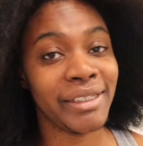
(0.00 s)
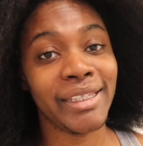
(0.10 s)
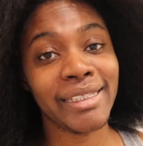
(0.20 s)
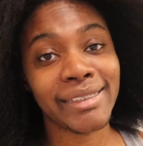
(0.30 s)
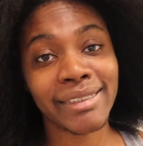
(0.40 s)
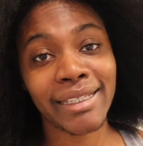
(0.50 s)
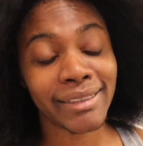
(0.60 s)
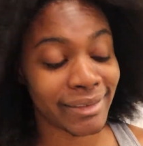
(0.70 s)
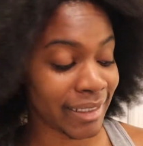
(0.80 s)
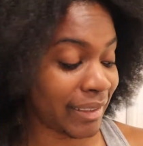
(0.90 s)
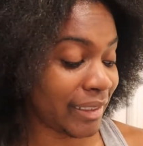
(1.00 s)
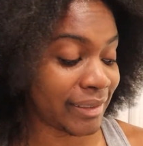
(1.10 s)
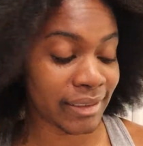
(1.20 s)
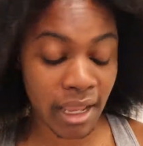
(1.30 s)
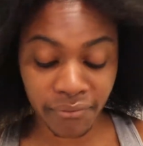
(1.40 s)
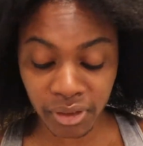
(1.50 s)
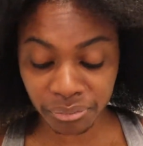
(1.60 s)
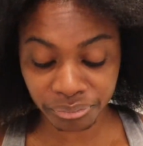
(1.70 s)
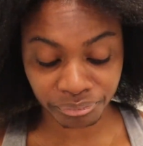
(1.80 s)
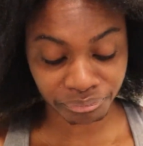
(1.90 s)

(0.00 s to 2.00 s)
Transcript: This 6 and this 7,